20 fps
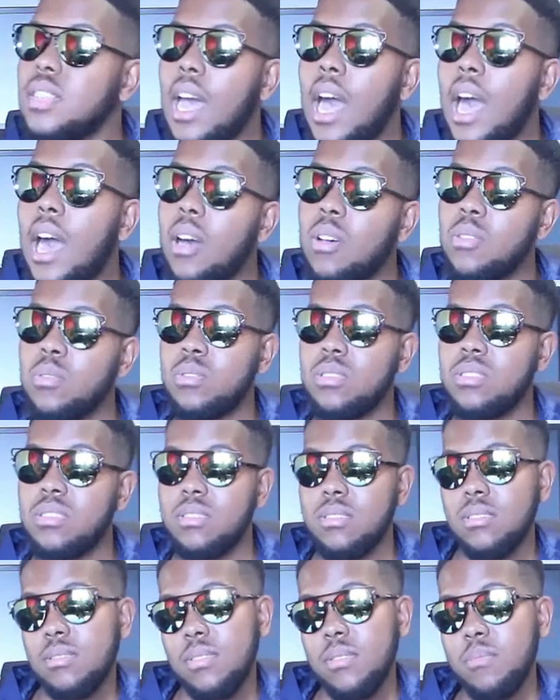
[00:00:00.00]

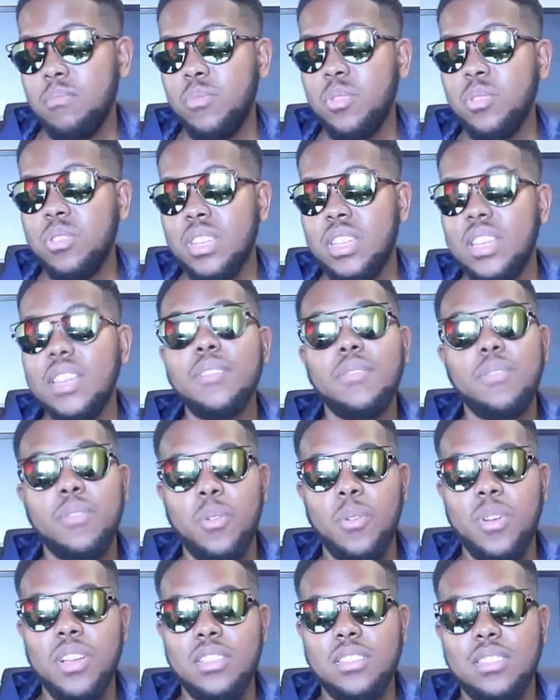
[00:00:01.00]
house music
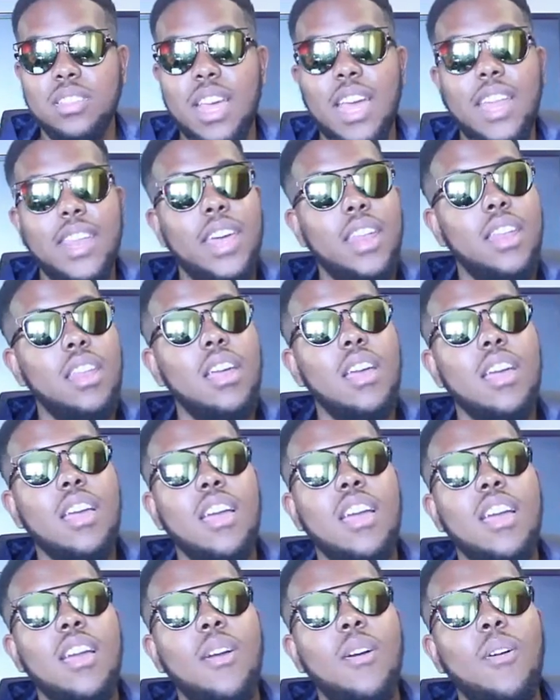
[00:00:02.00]
influenced. And then
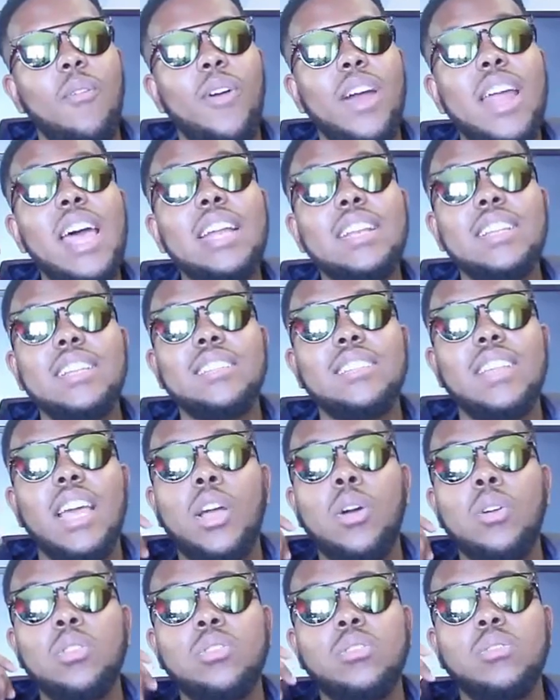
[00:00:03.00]
what I did is I
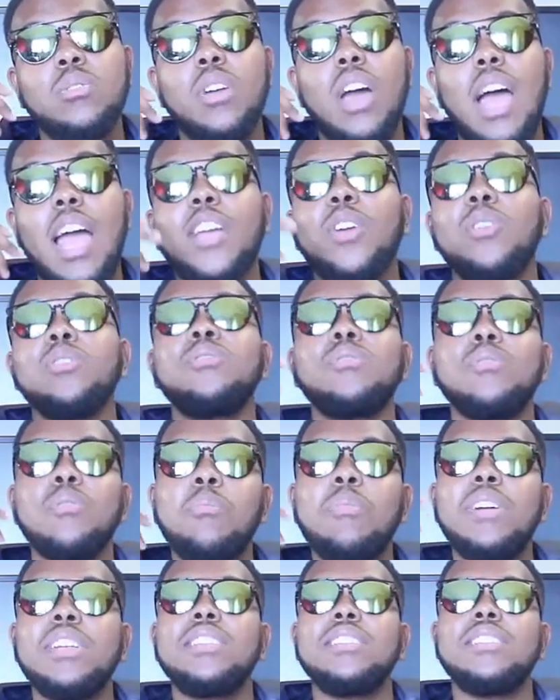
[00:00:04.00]
got so
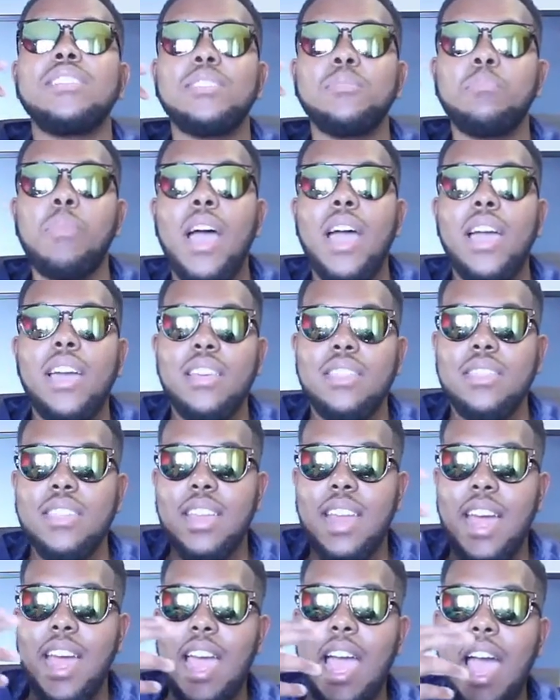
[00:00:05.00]
much inspired
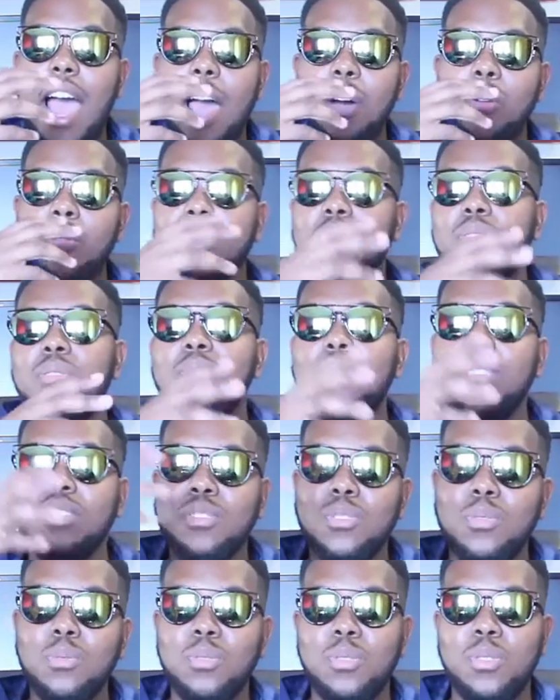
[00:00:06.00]
that I went to the
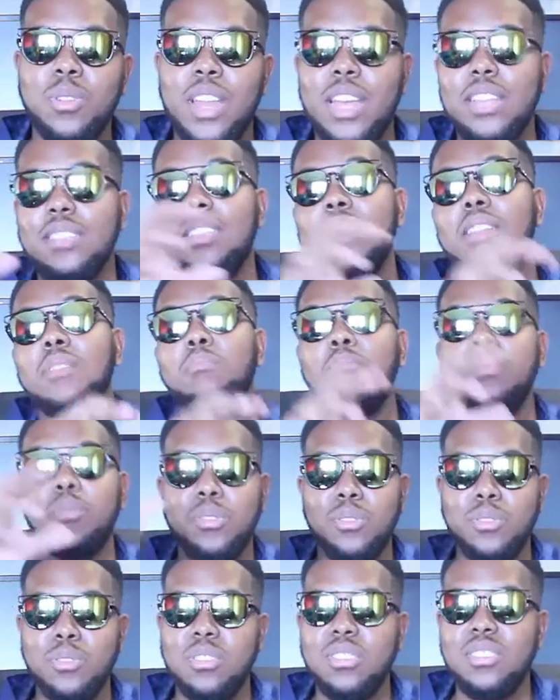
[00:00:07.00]
studio and I started
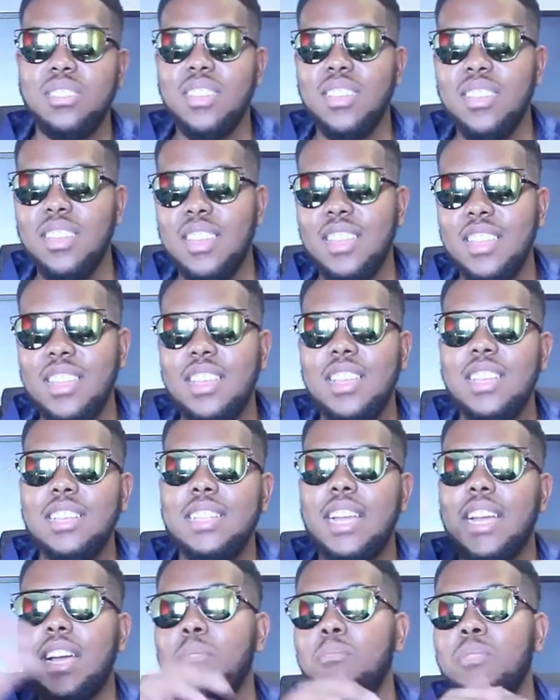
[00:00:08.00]
producing.
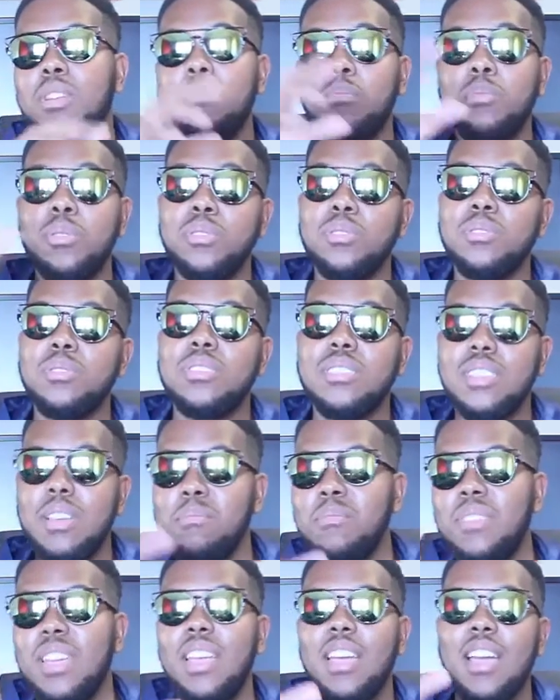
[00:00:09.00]
Like, I'm gonna produce
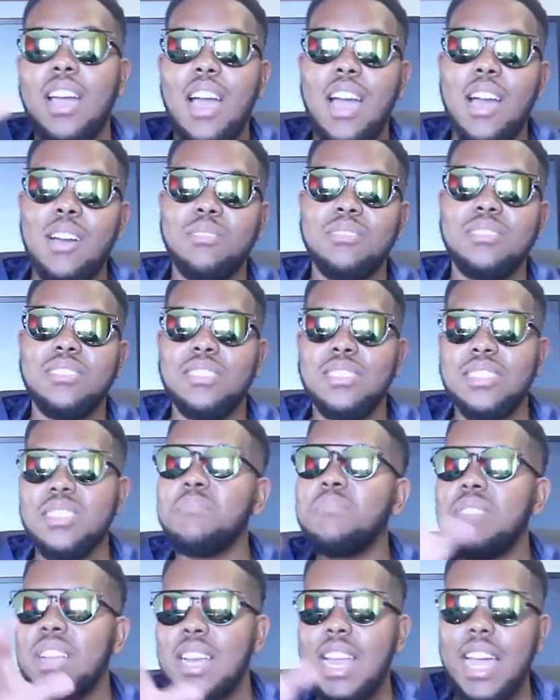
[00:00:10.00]
something housey,
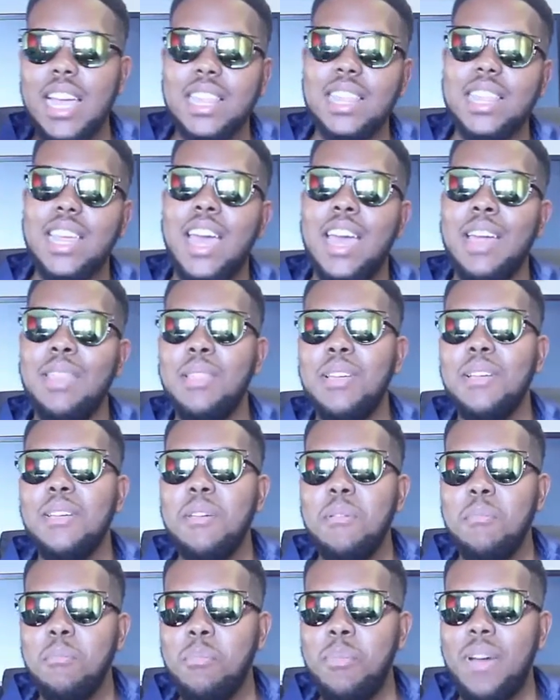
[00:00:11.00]
something like that,
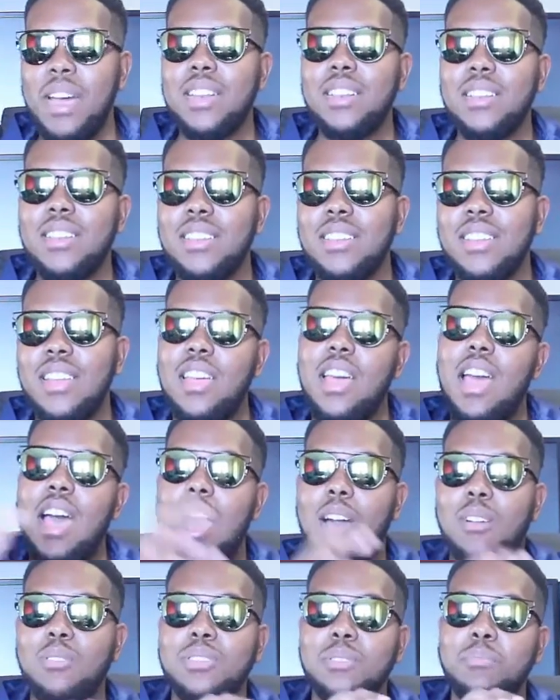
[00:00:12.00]
but
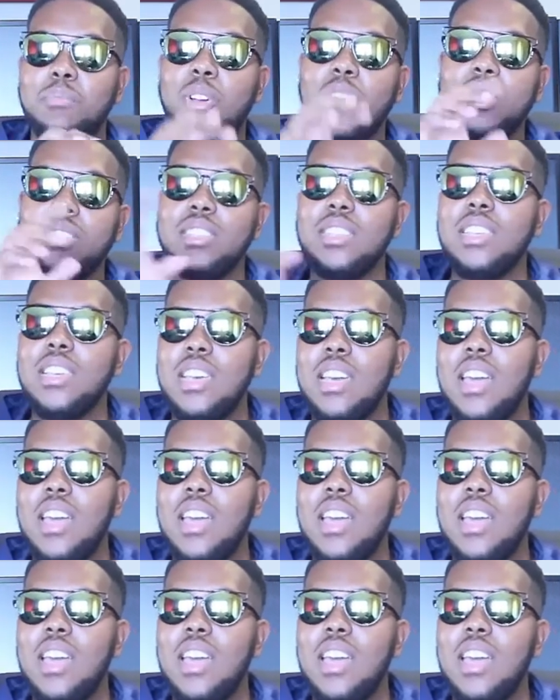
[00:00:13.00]
housey, because